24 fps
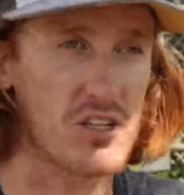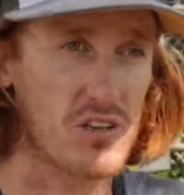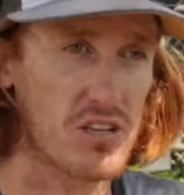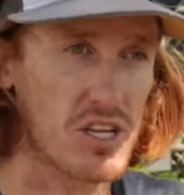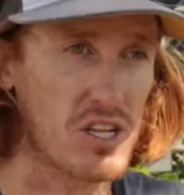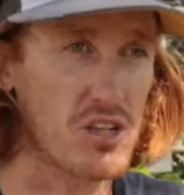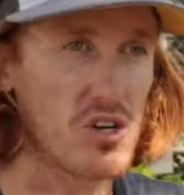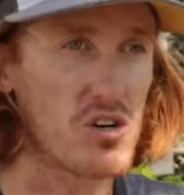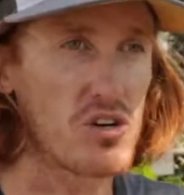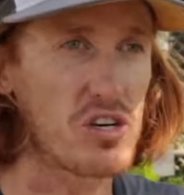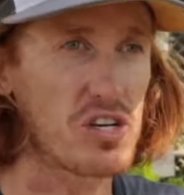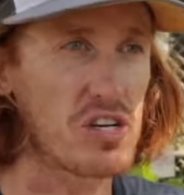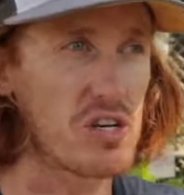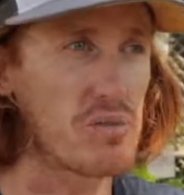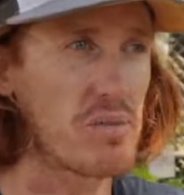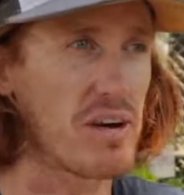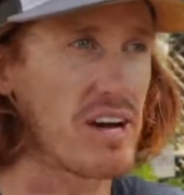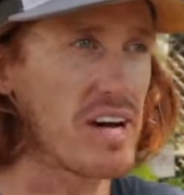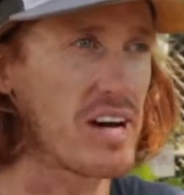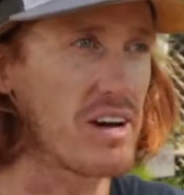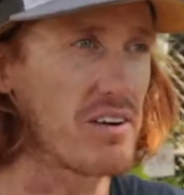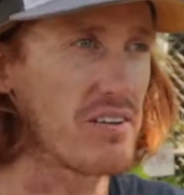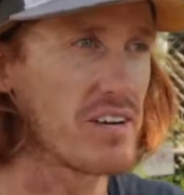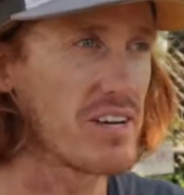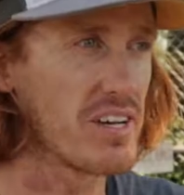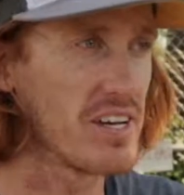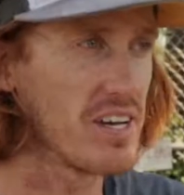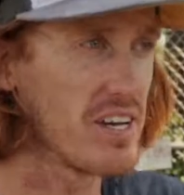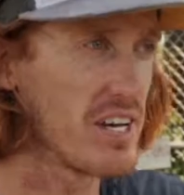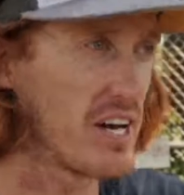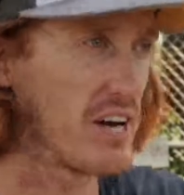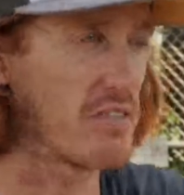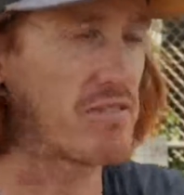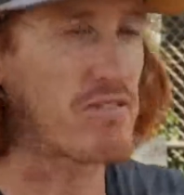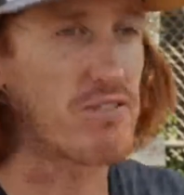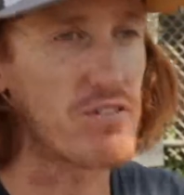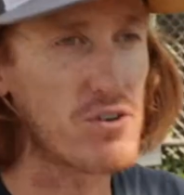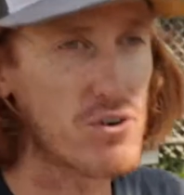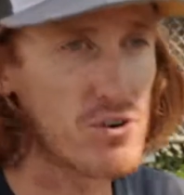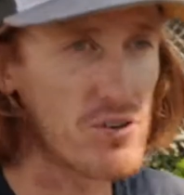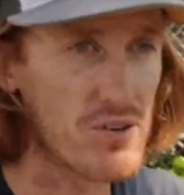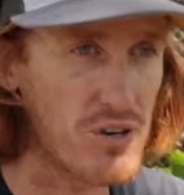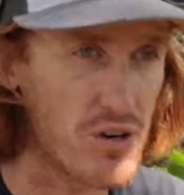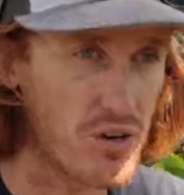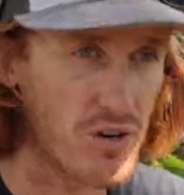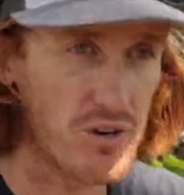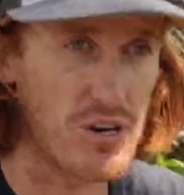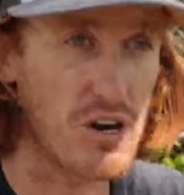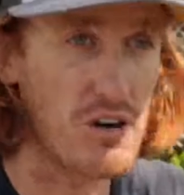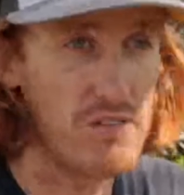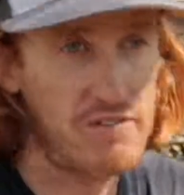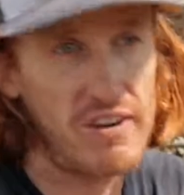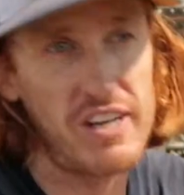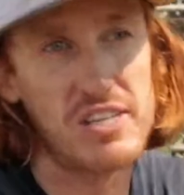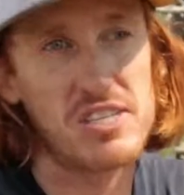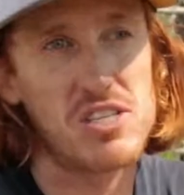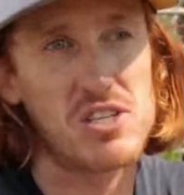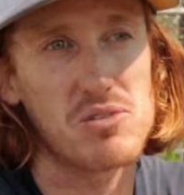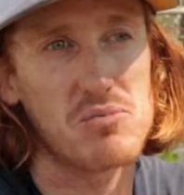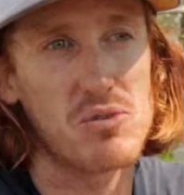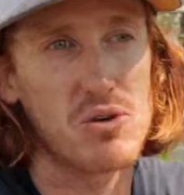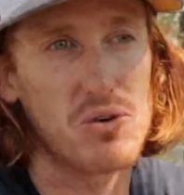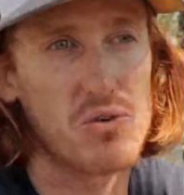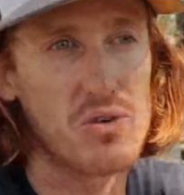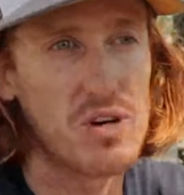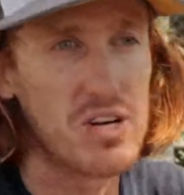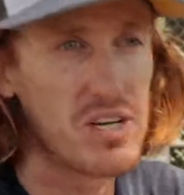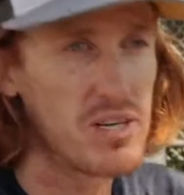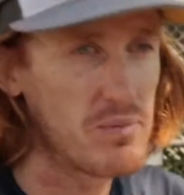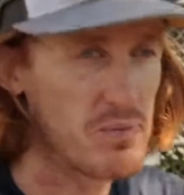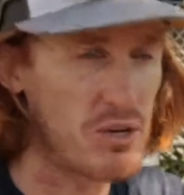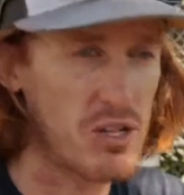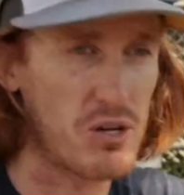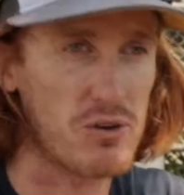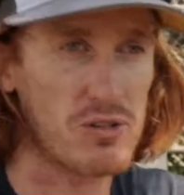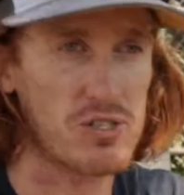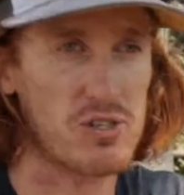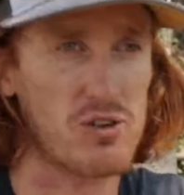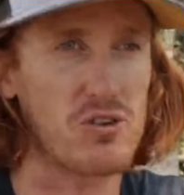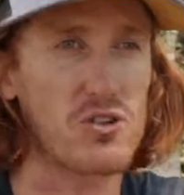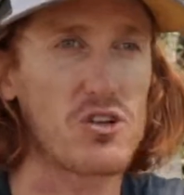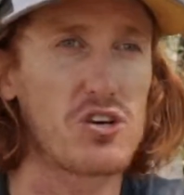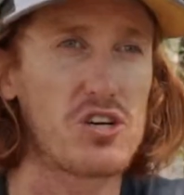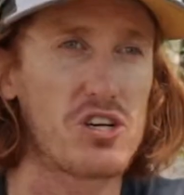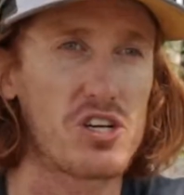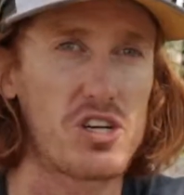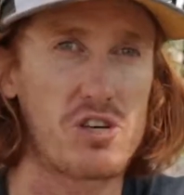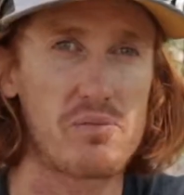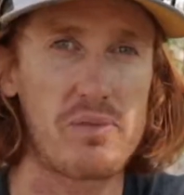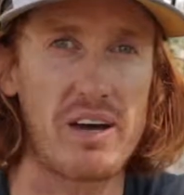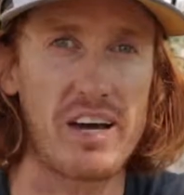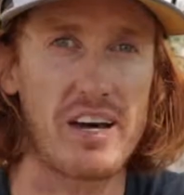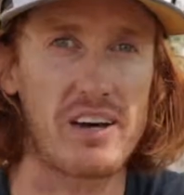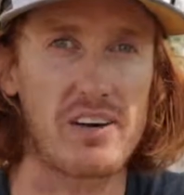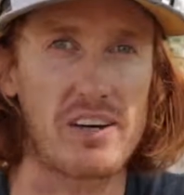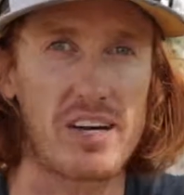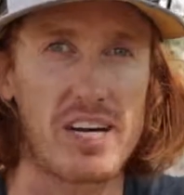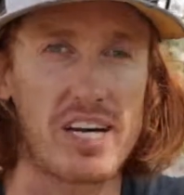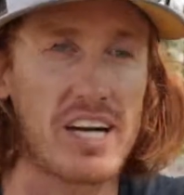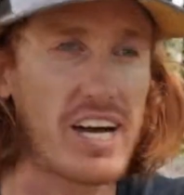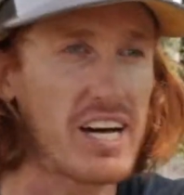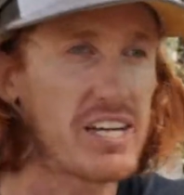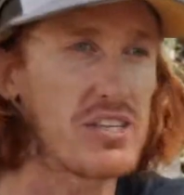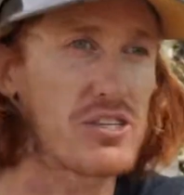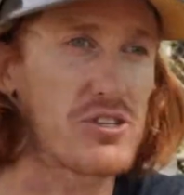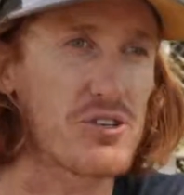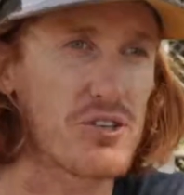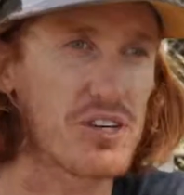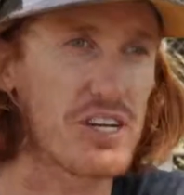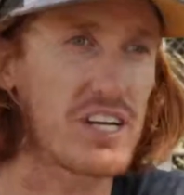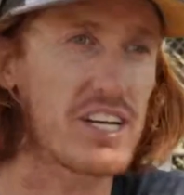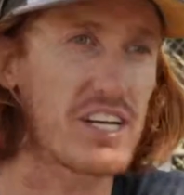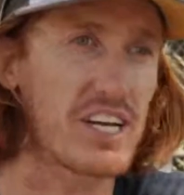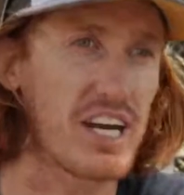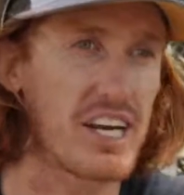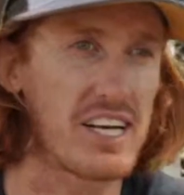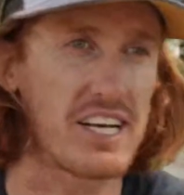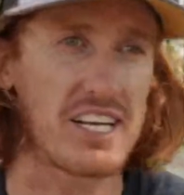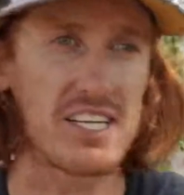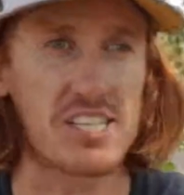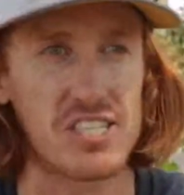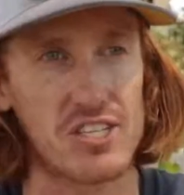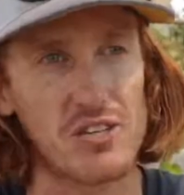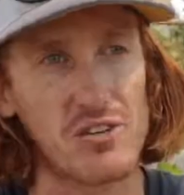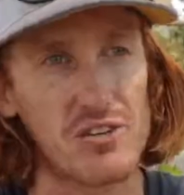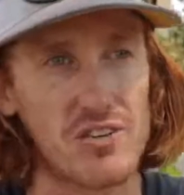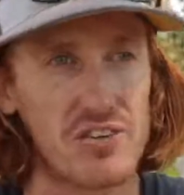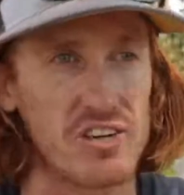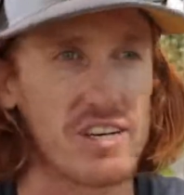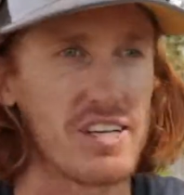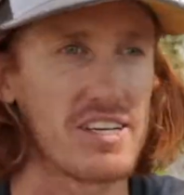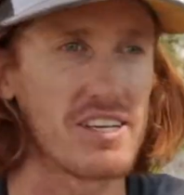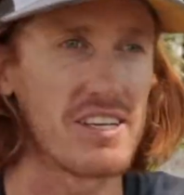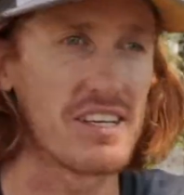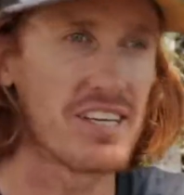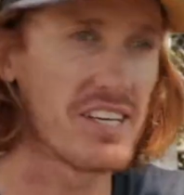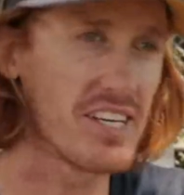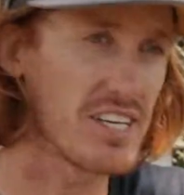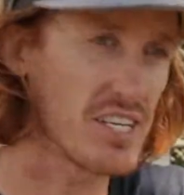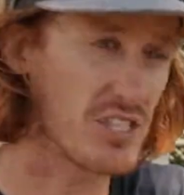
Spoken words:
So they're learning about a fruit or a vegetable, but they're also learning about a country and history.